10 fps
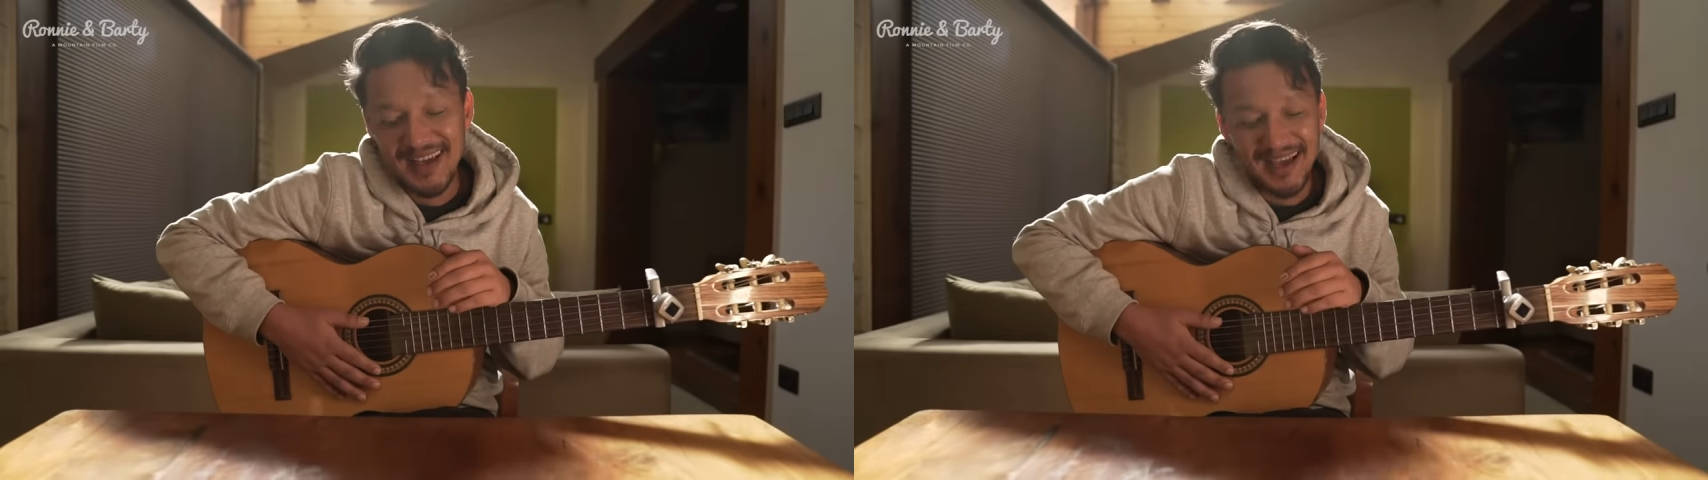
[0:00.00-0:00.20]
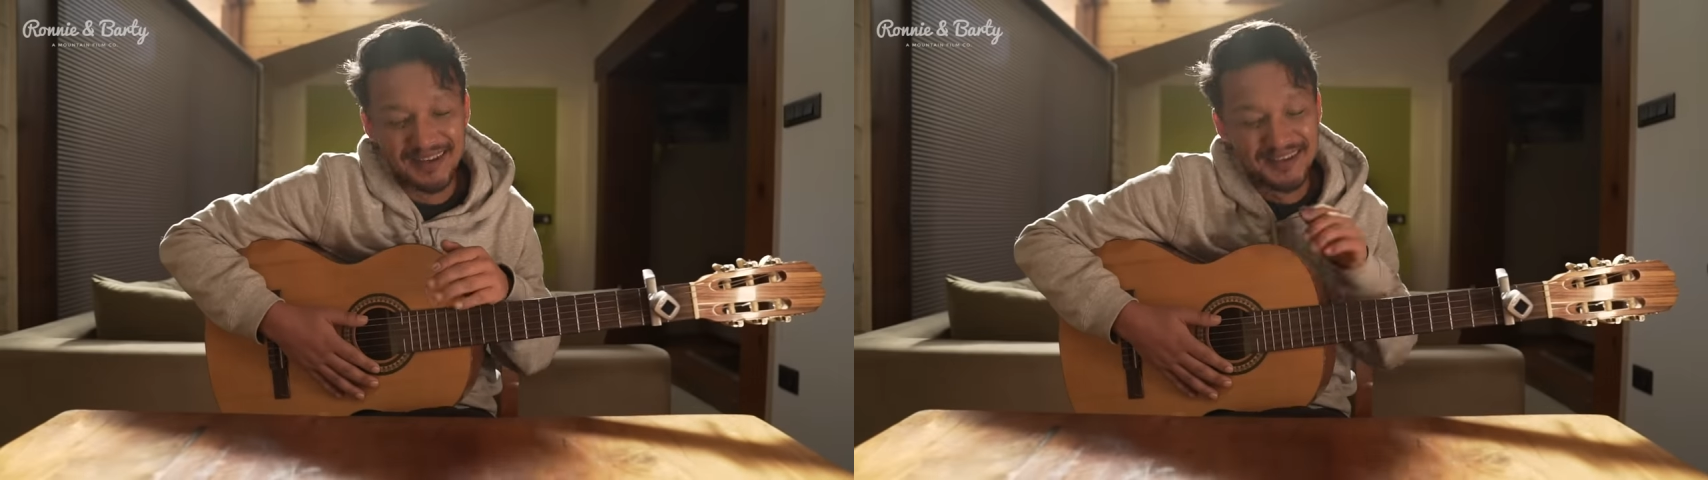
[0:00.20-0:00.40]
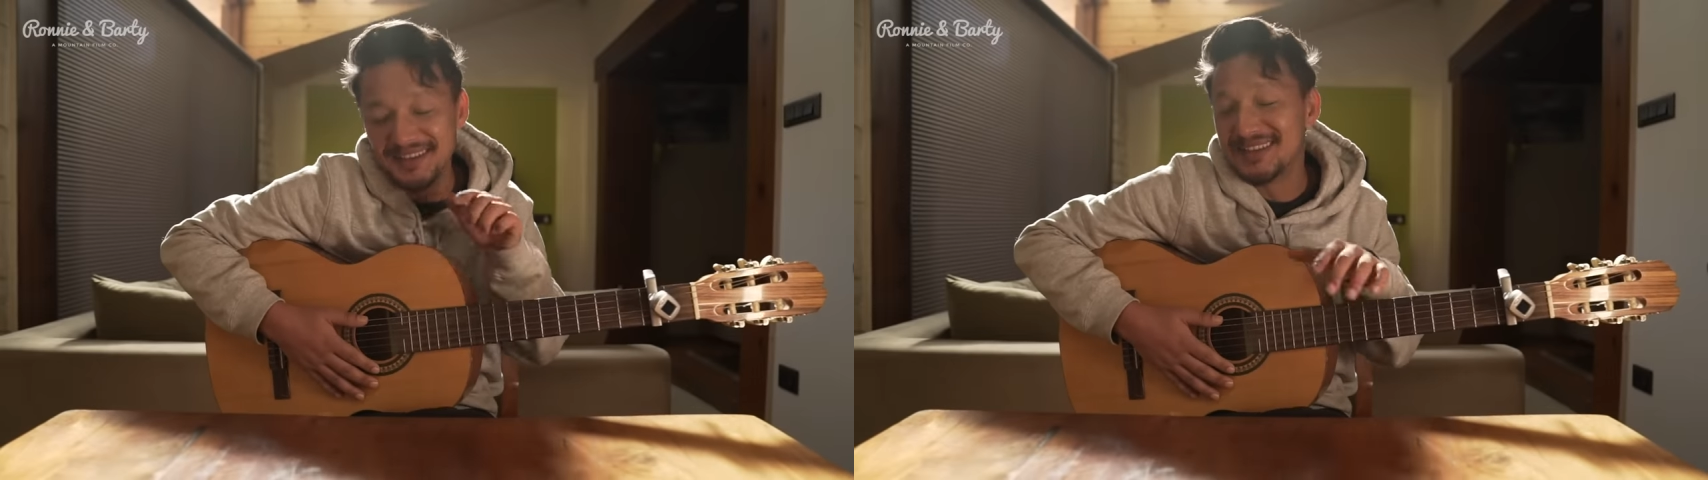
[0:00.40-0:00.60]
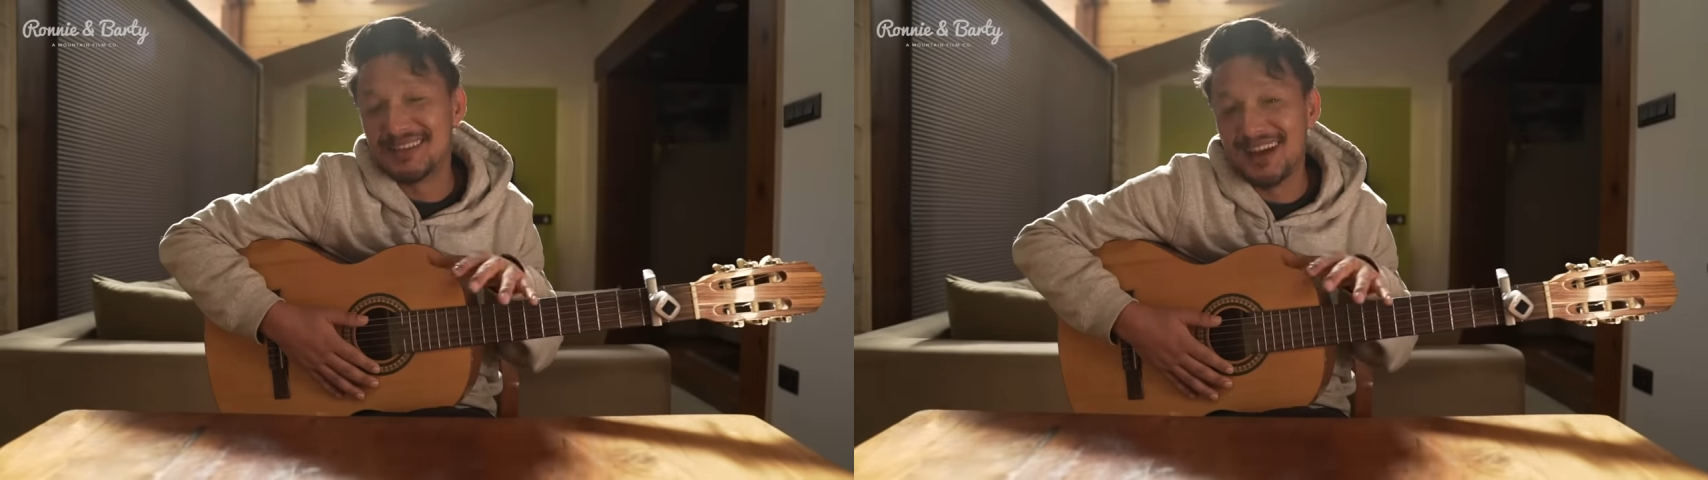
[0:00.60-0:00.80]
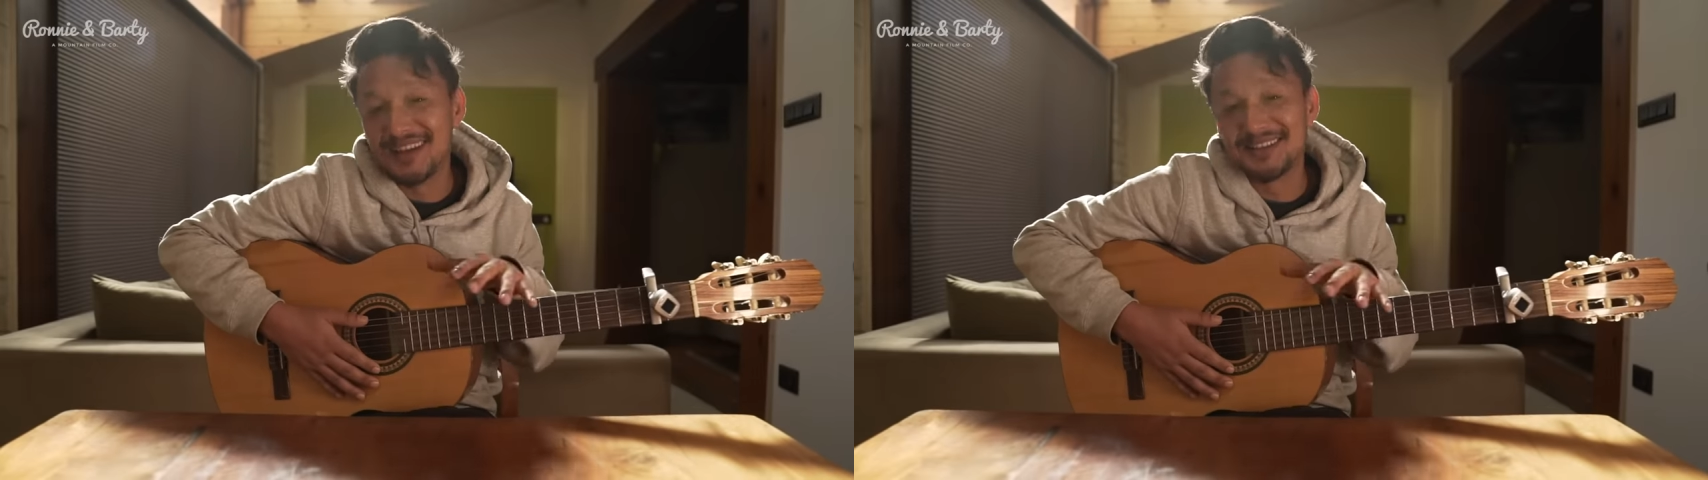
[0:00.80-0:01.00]
And uh, this
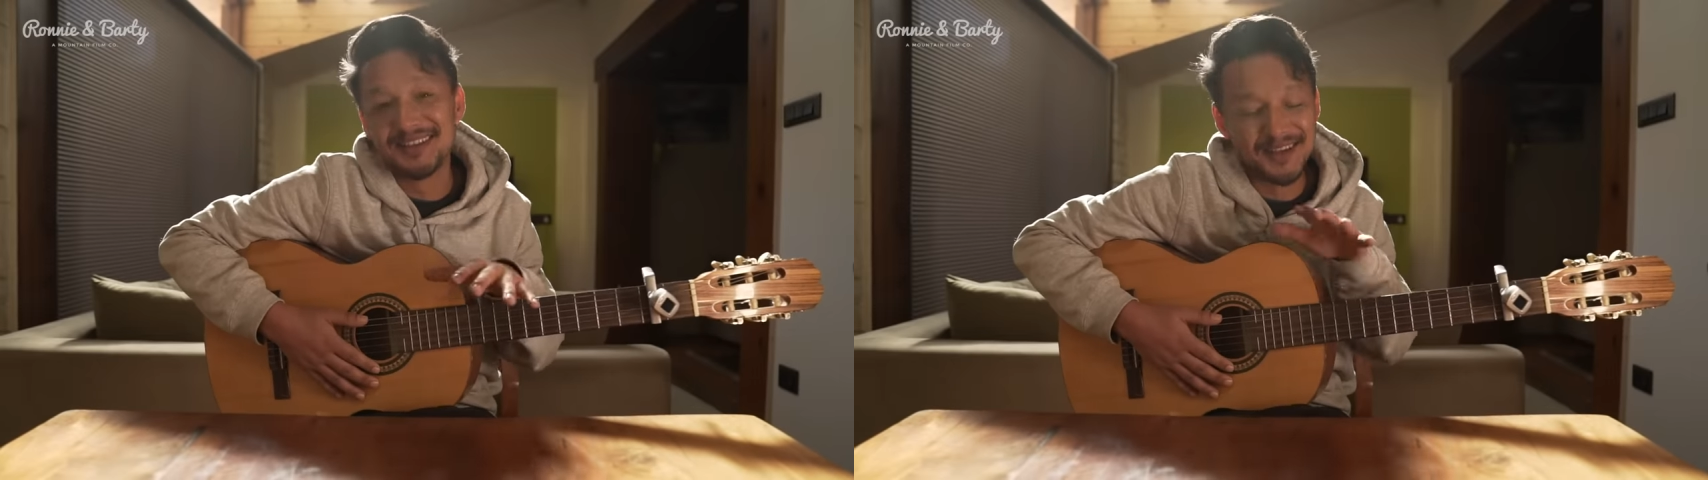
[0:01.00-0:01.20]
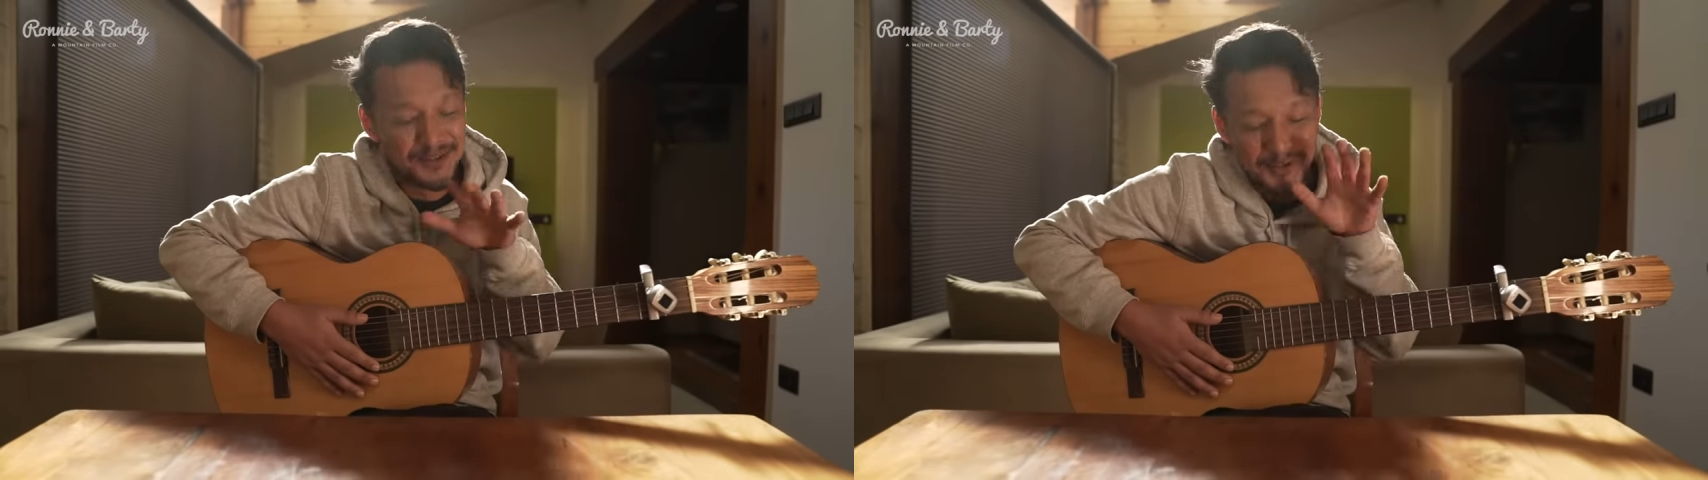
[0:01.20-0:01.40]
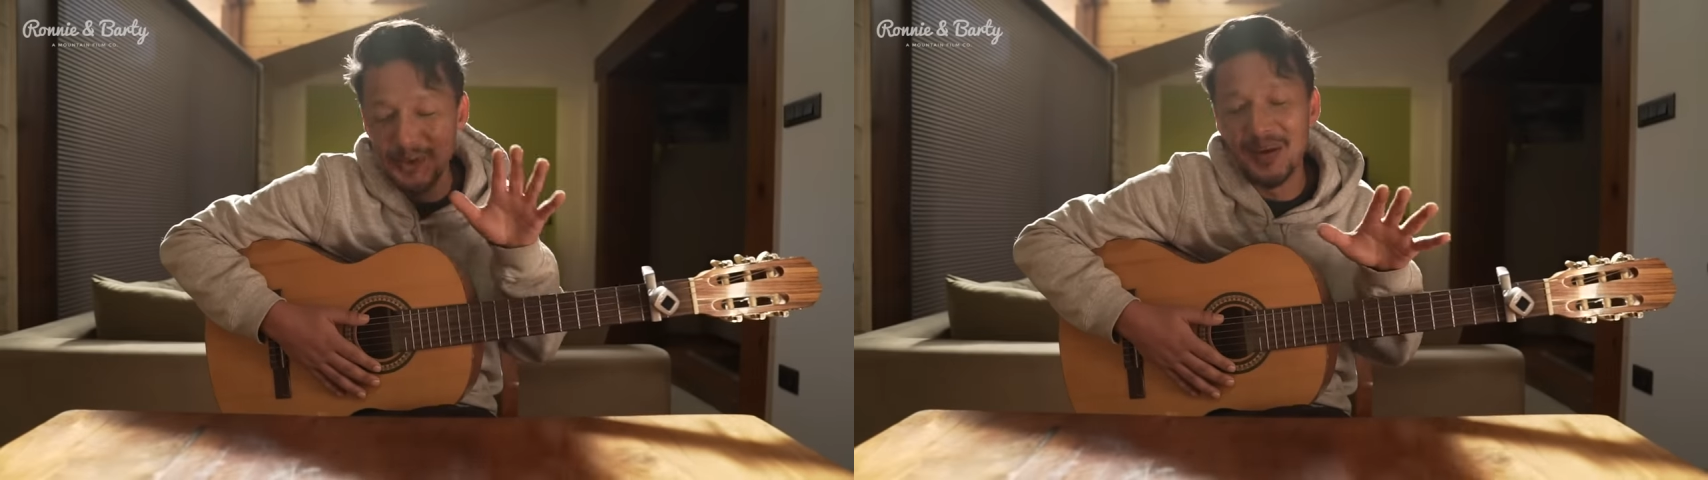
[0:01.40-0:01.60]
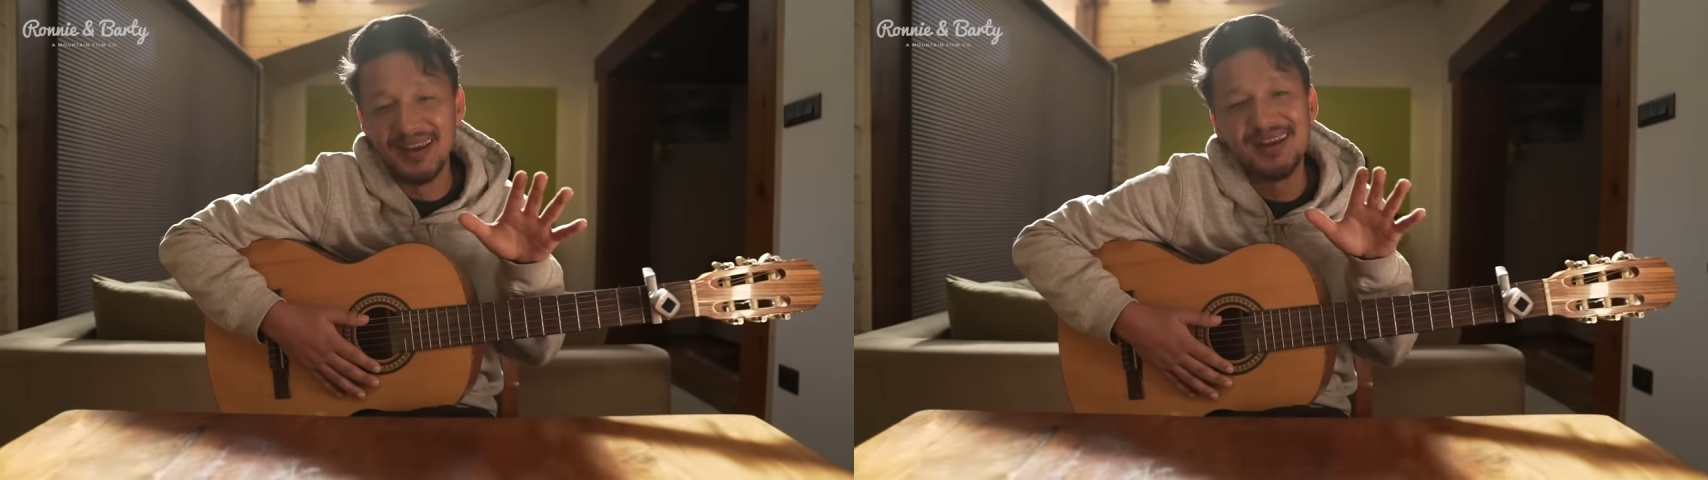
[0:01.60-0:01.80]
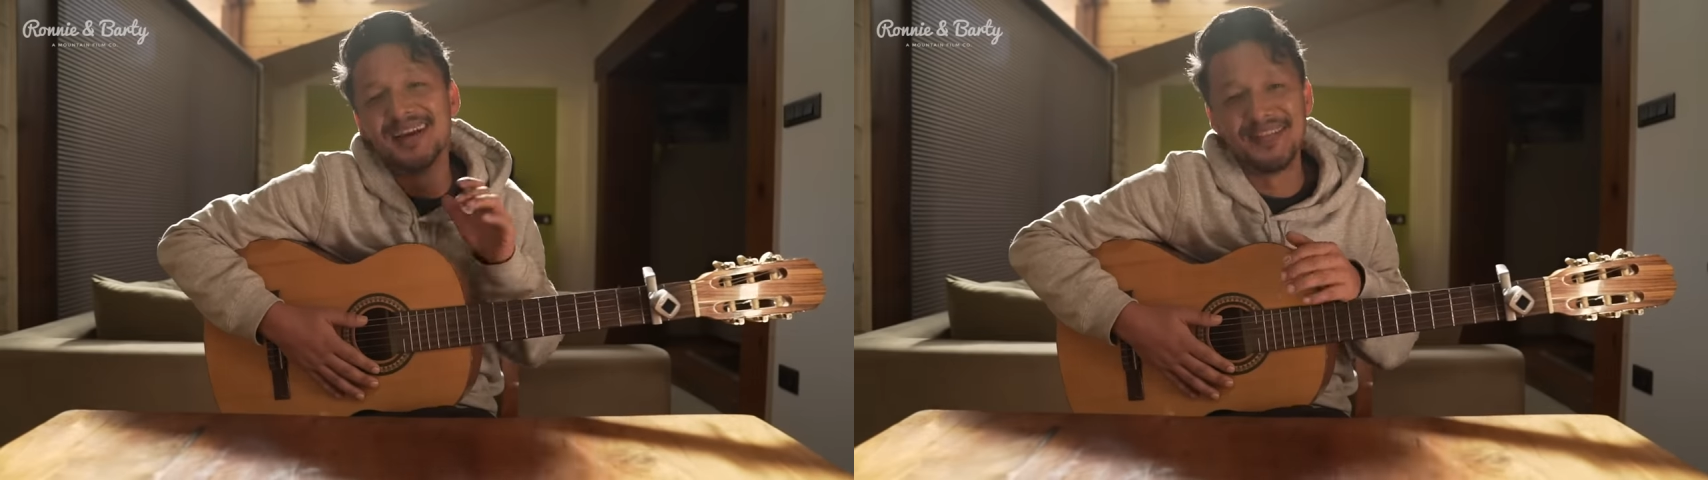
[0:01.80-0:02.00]
class gets you
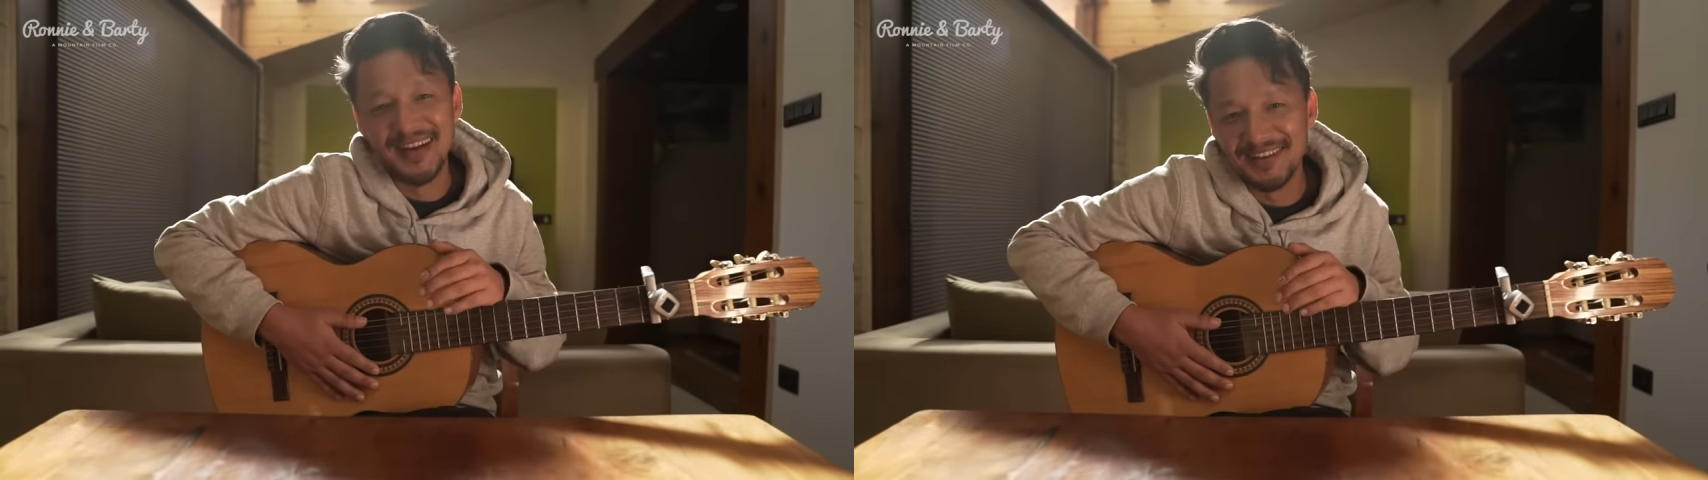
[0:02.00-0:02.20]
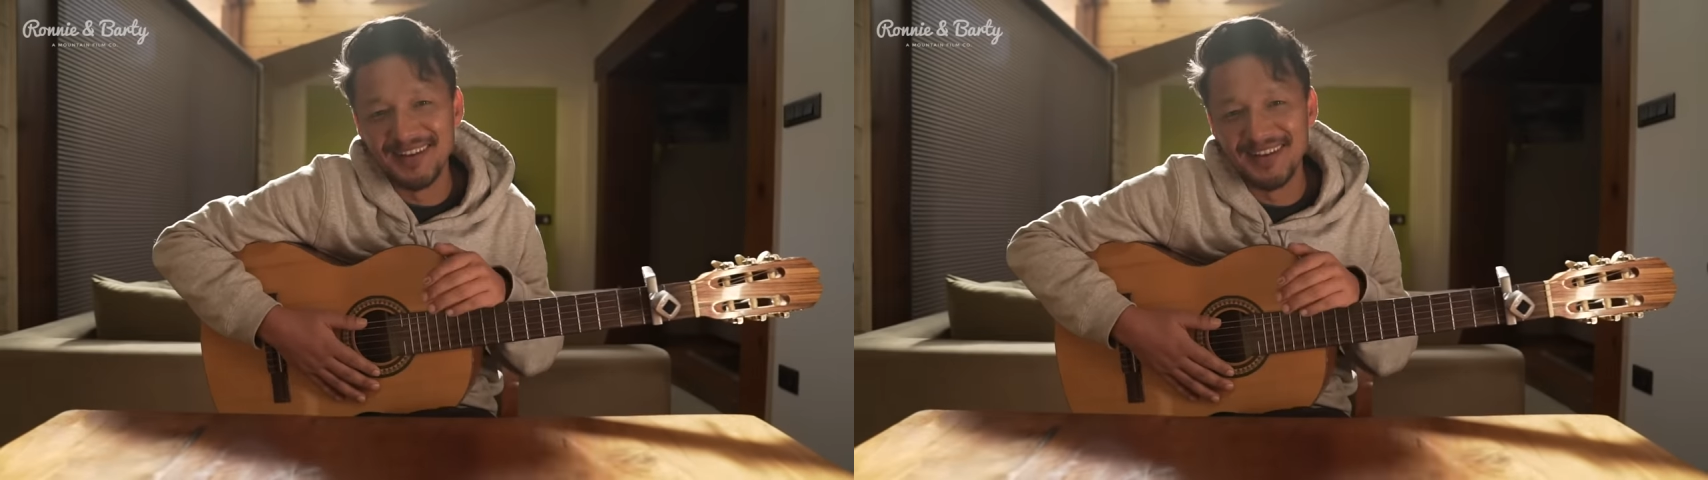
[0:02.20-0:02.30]
going in that